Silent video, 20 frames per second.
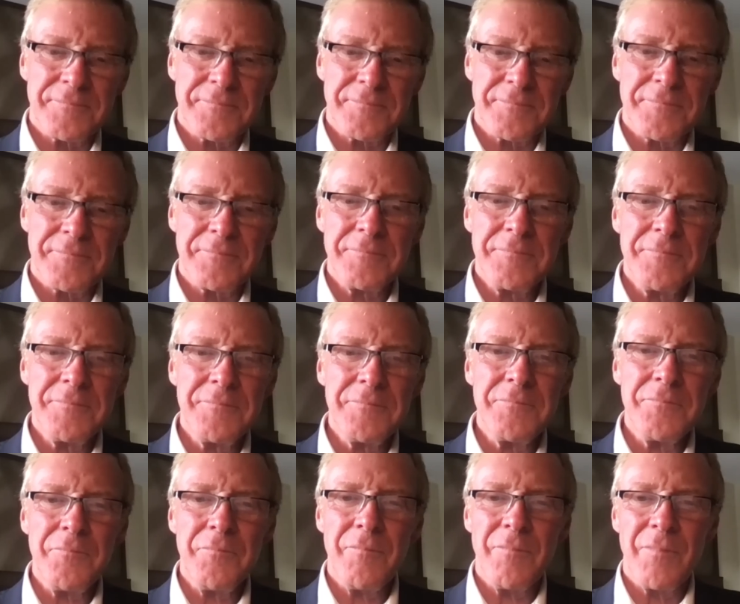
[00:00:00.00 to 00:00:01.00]

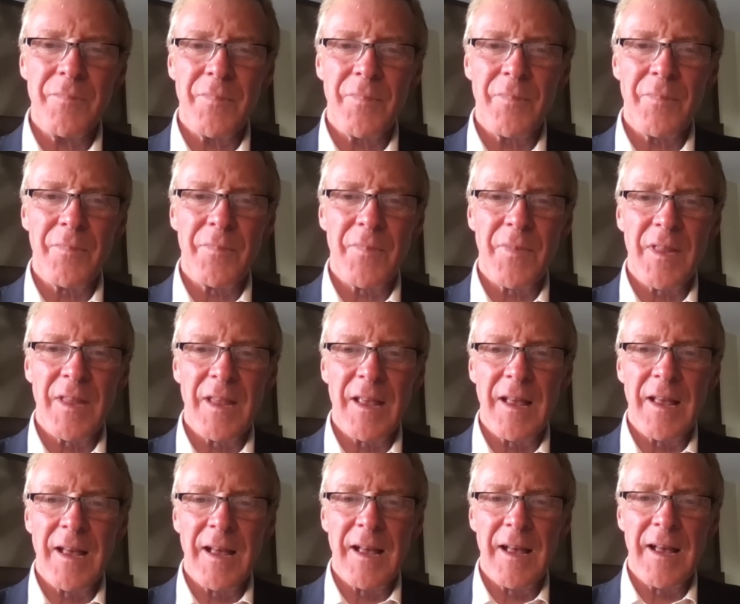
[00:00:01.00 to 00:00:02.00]

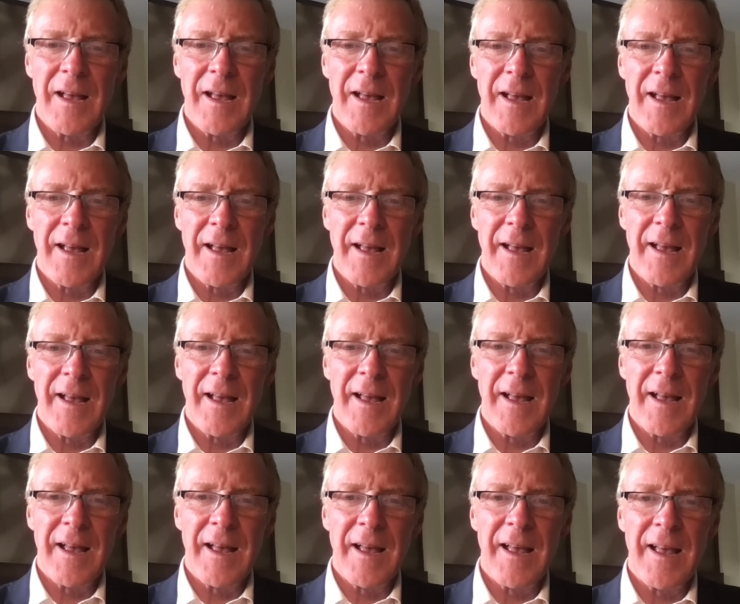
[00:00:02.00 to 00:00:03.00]

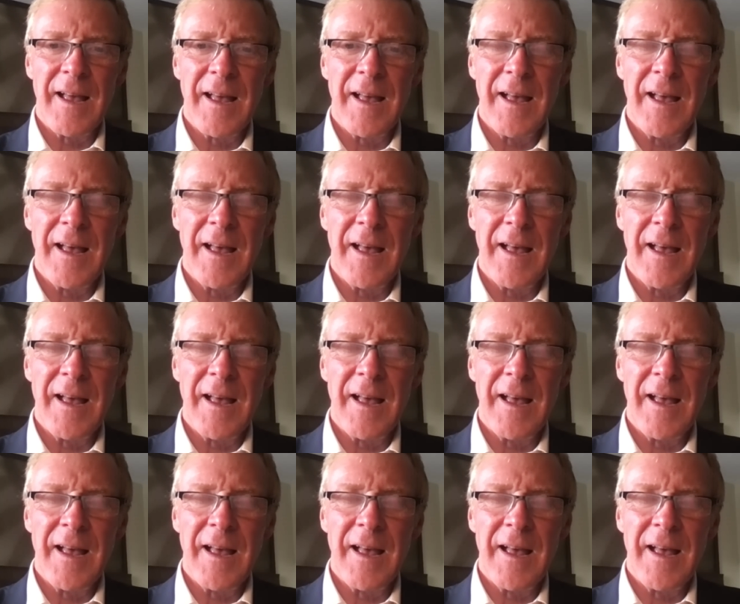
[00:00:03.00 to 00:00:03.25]
Nobody speaks.